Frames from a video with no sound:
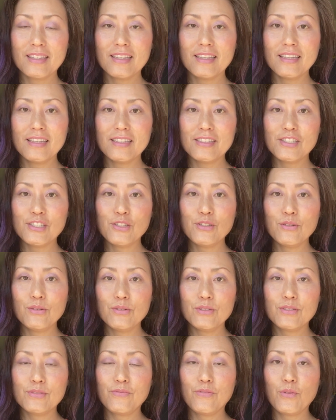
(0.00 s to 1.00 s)
it's
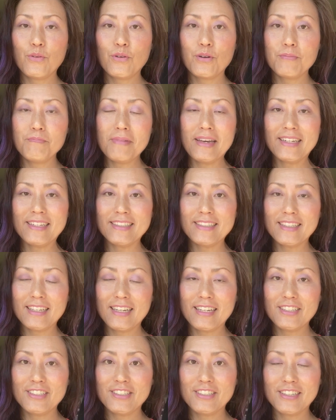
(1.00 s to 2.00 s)
used for
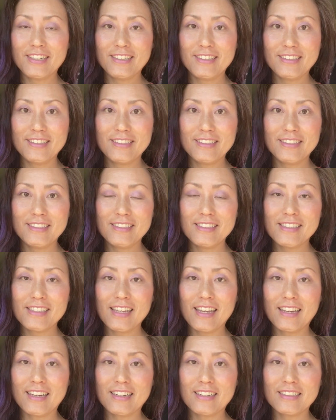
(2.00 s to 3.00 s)
meditations
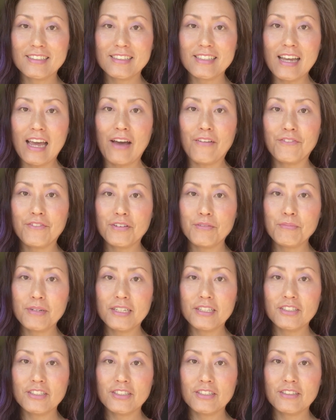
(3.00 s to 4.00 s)
and
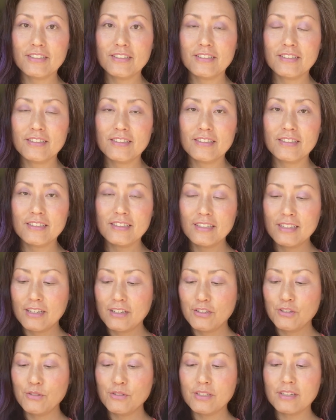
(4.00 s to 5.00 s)
affirmation,
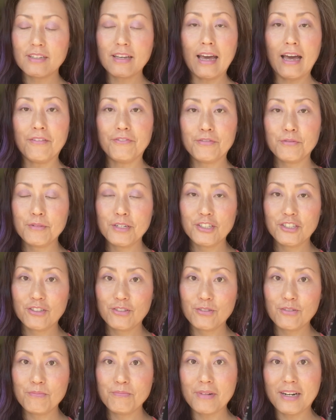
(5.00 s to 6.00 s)
using affirmation
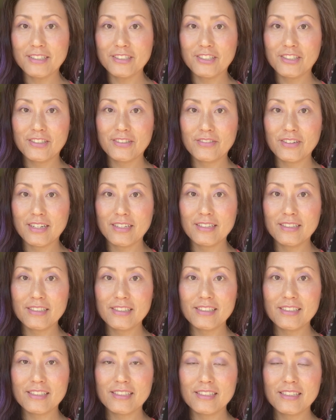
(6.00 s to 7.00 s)
or
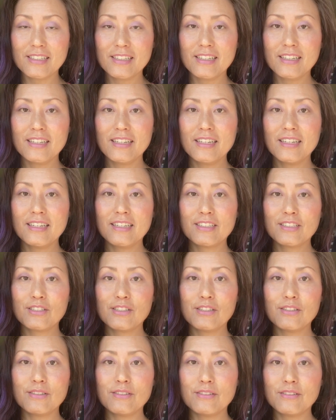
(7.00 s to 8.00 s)
mantras
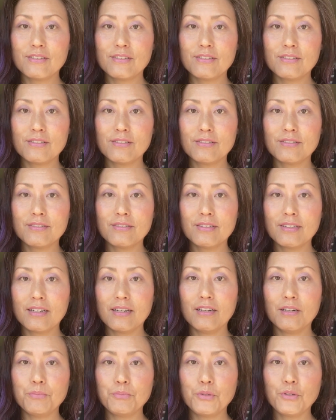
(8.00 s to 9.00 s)
to
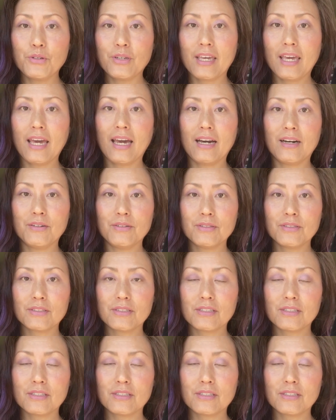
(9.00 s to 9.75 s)
help you count.